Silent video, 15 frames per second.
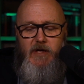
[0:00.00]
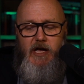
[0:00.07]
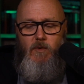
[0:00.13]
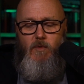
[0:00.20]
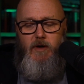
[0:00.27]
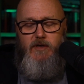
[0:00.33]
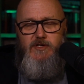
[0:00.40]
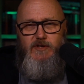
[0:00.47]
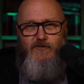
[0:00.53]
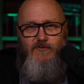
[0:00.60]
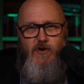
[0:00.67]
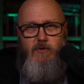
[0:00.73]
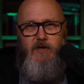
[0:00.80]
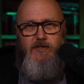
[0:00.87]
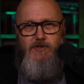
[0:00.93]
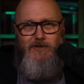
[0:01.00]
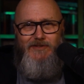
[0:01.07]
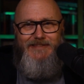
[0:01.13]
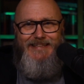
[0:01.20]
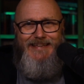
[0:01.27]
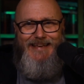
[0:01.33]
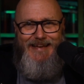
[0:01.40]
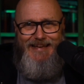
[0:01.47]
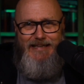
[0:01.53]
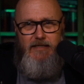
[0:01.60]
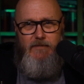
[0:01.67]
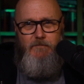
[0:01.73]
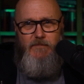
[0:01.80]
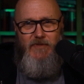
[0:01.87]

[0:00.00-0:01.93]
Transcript: I want us to focus on tonight.